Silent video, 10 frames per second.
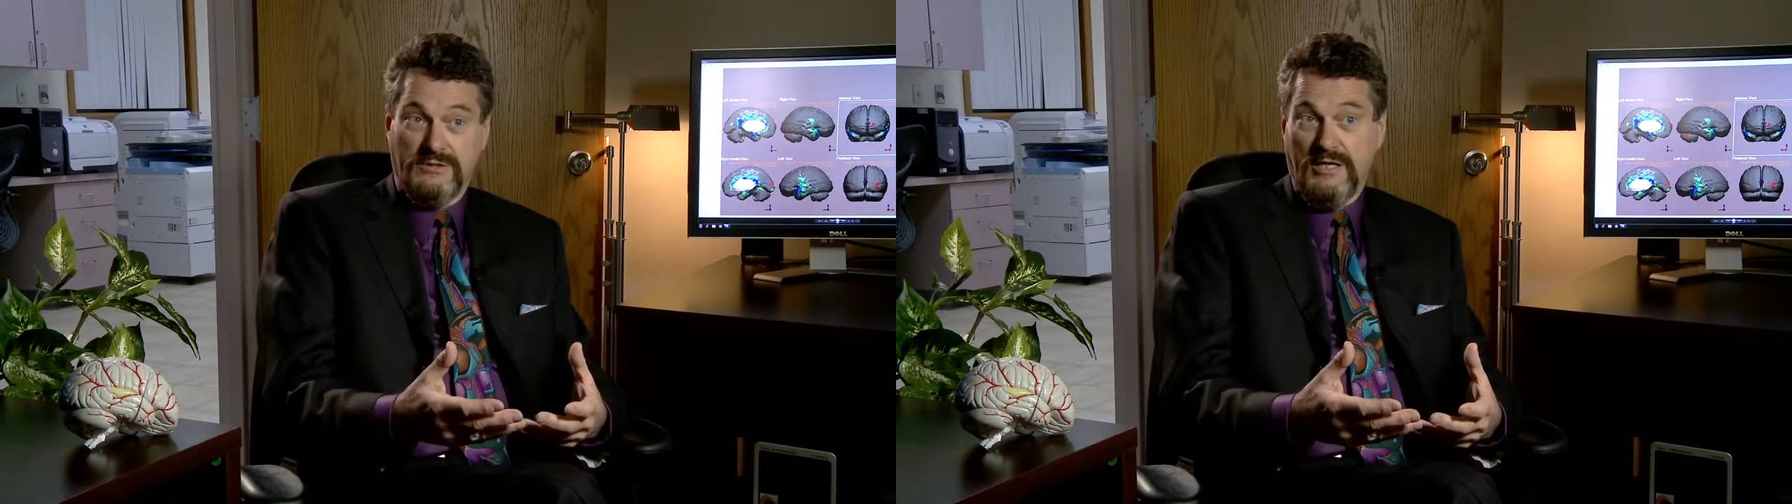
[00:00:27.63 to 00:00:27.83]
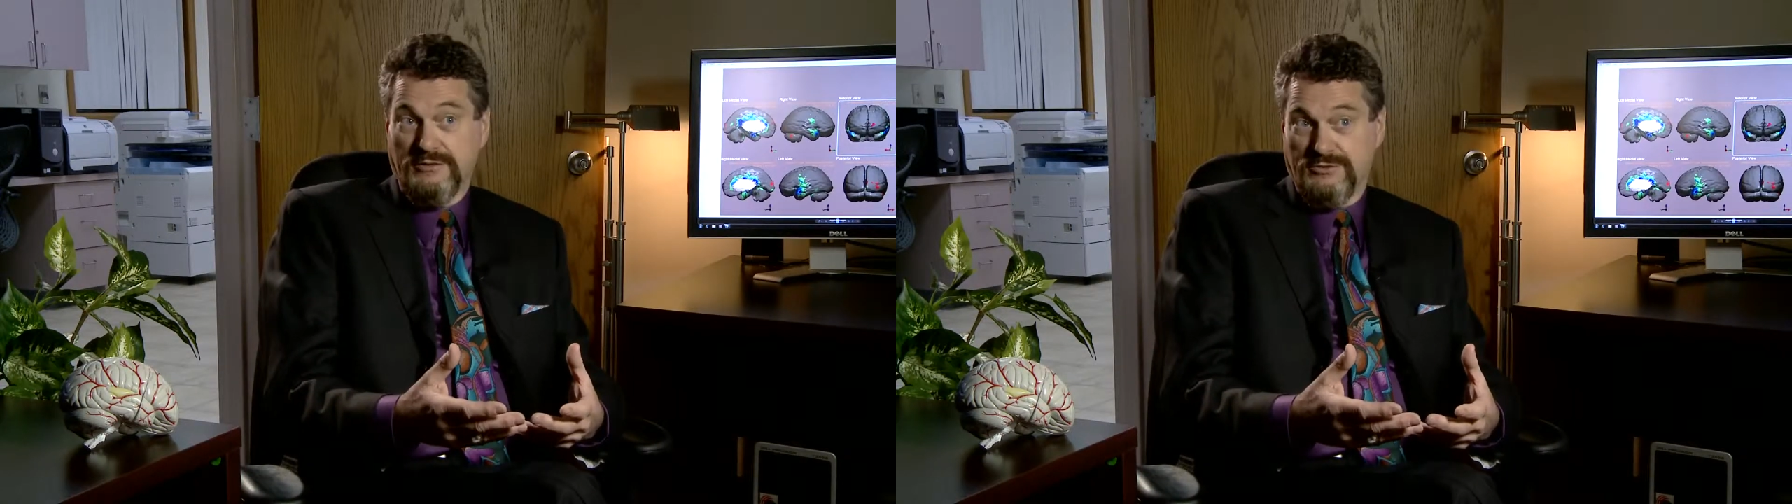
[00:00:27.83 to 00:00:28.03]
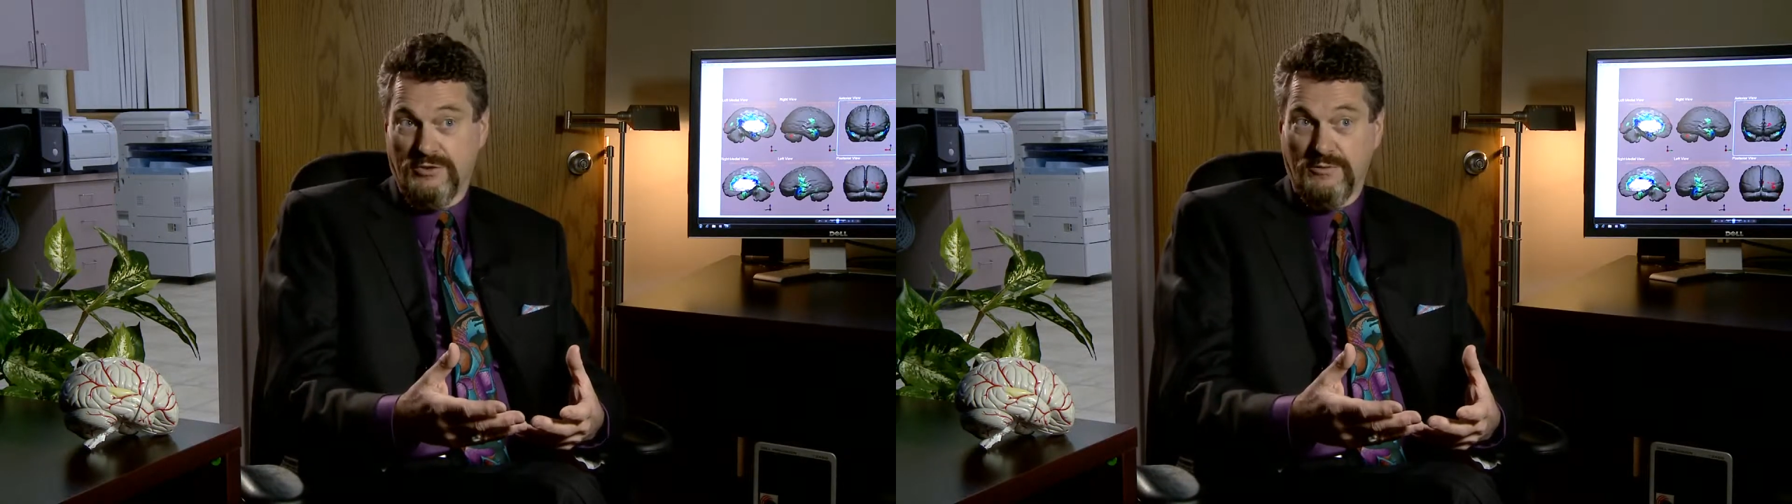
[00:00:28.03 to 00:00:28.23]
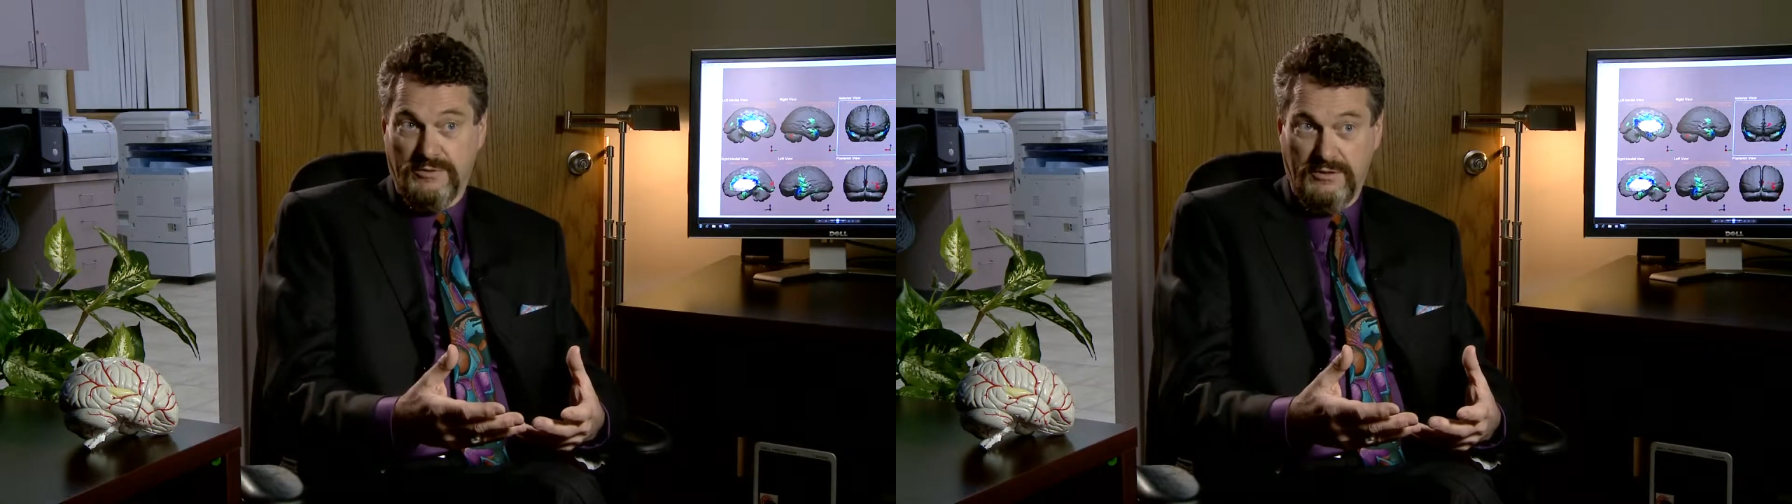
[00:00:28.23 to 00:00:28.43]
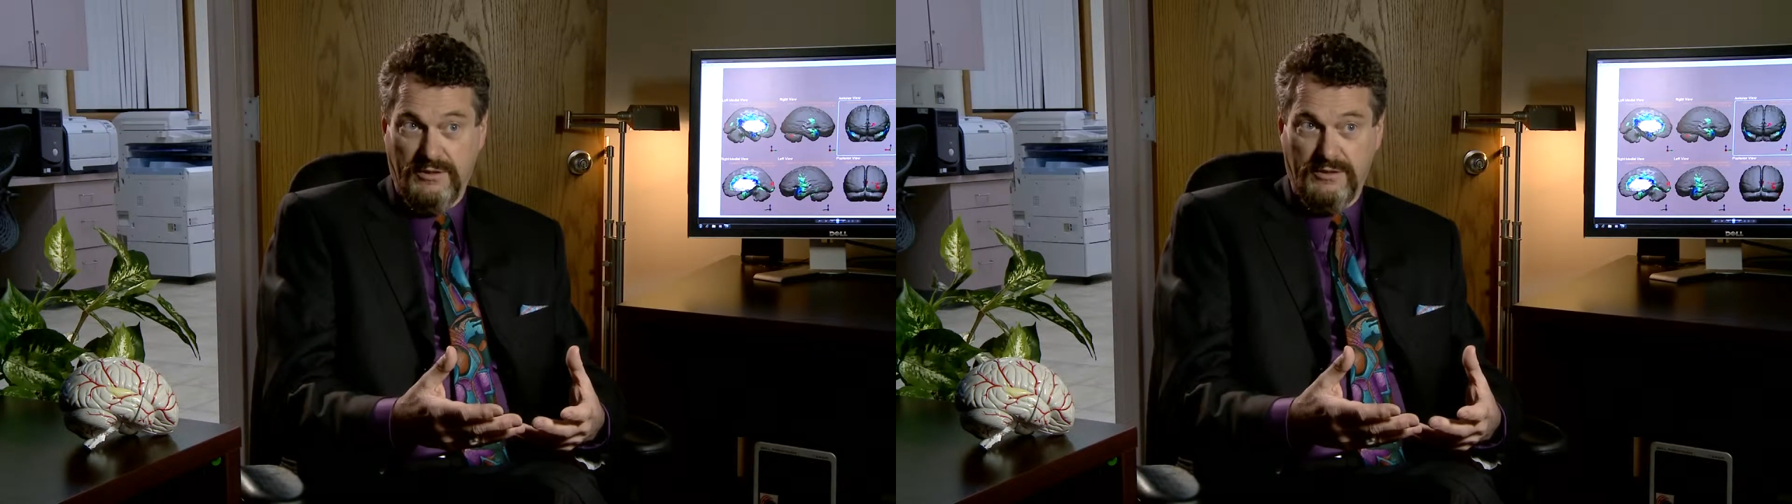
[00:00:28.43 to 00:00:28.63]
signs show
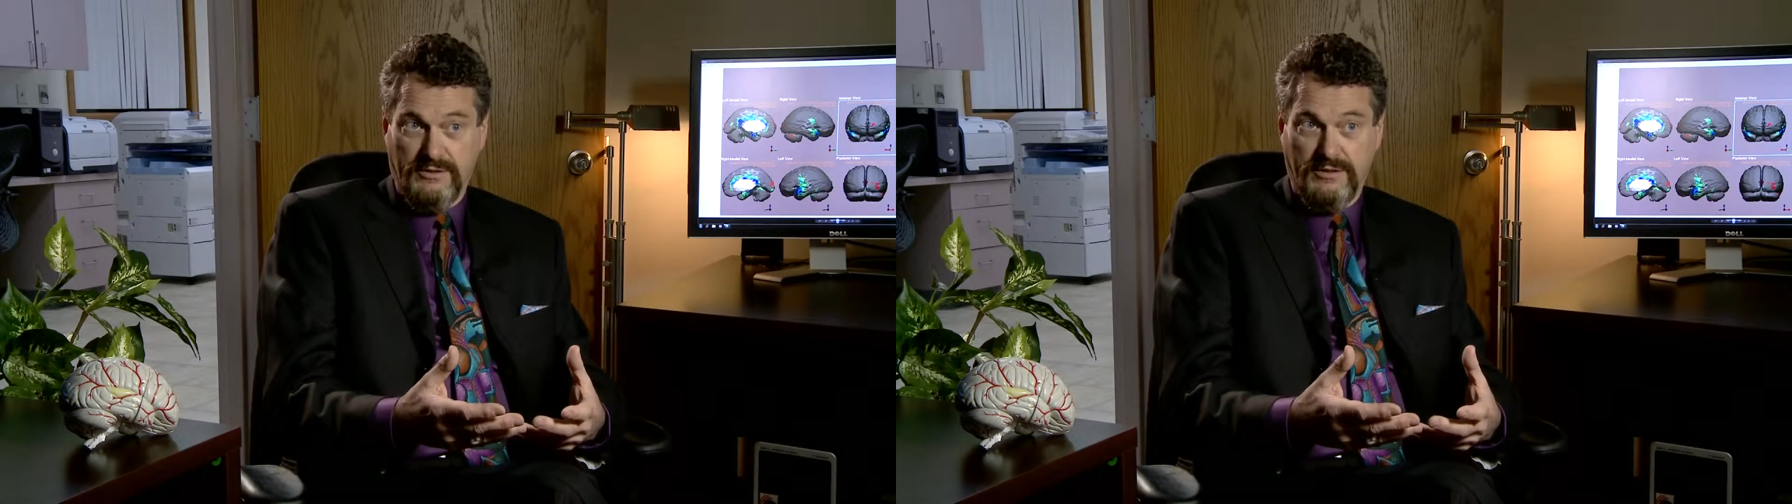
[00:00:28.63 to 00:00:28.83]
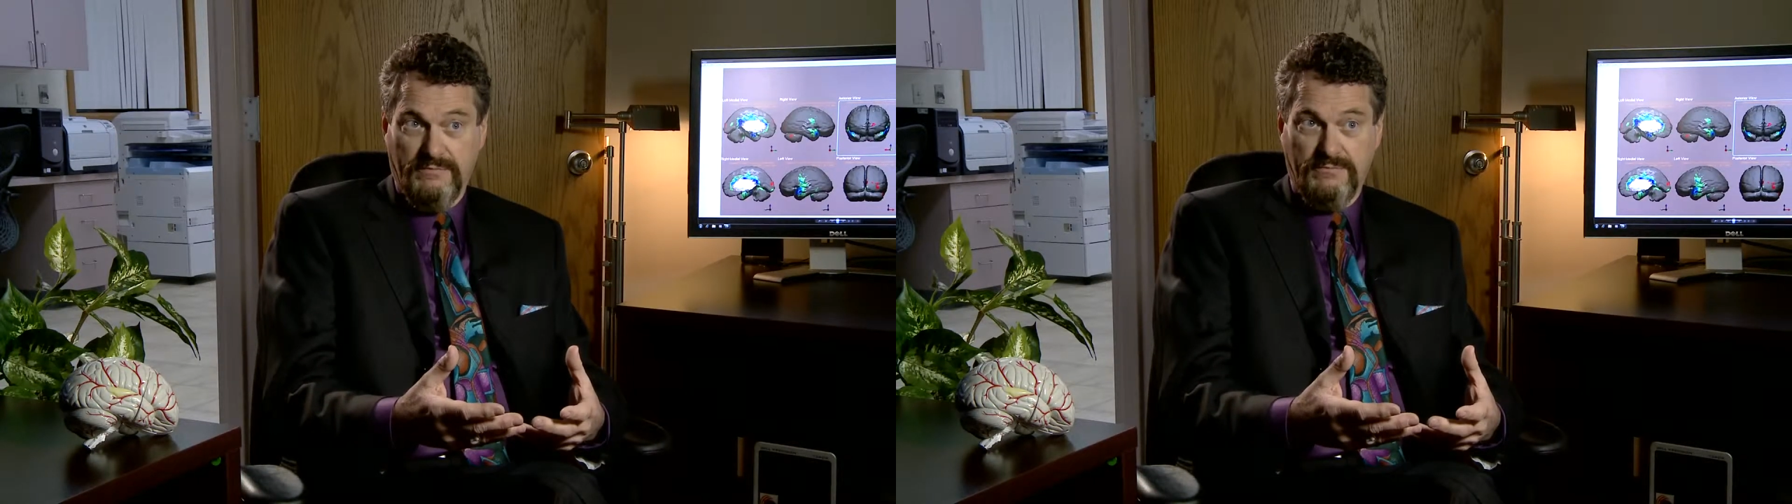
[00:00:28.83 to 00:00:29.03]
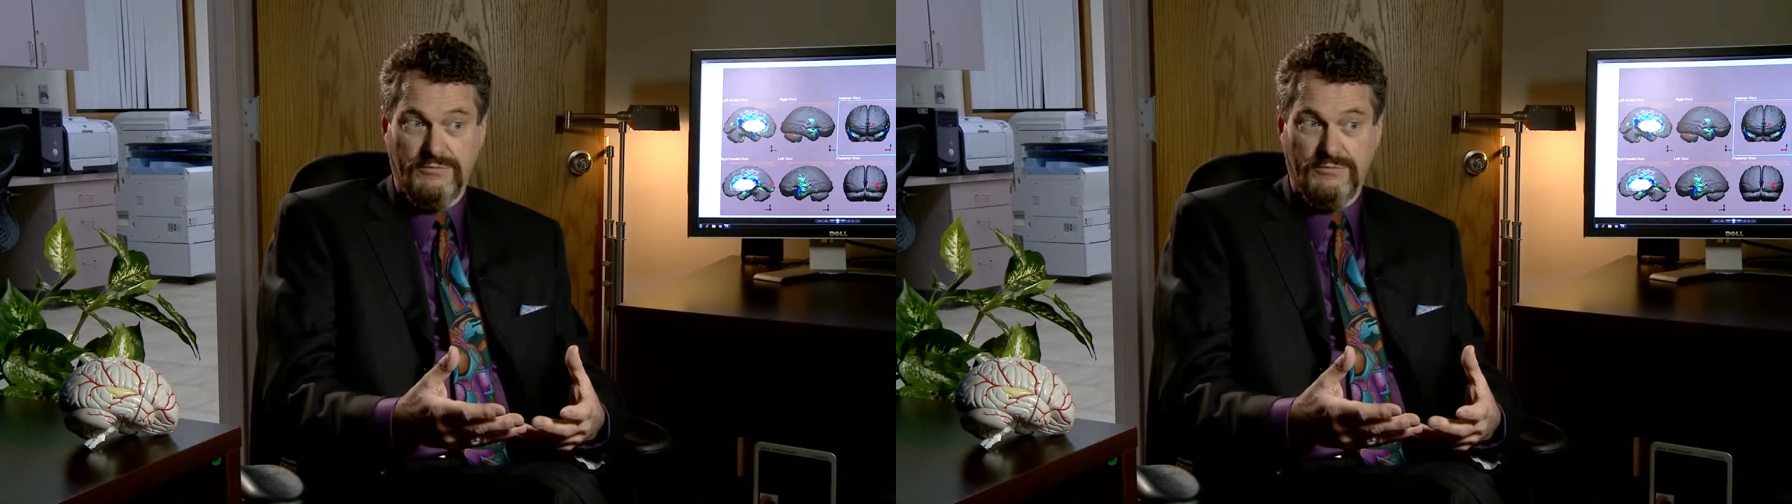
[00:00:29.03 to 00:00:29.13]
up clinically,